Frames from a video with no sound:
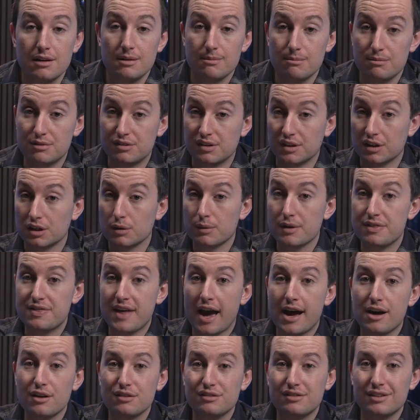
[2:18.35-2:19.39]
0 to
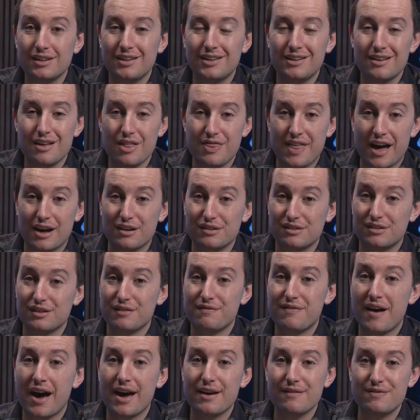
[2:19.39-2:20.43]
1,000, 1,000 to
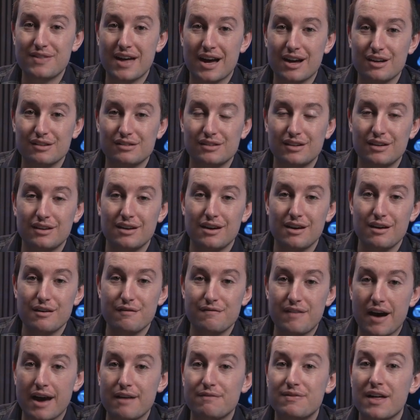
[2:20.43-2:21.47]
5,000,
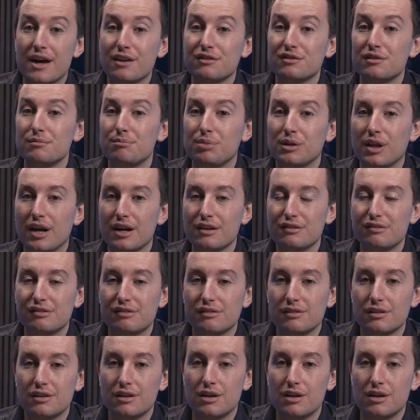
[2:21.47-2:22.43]
5,000 plus.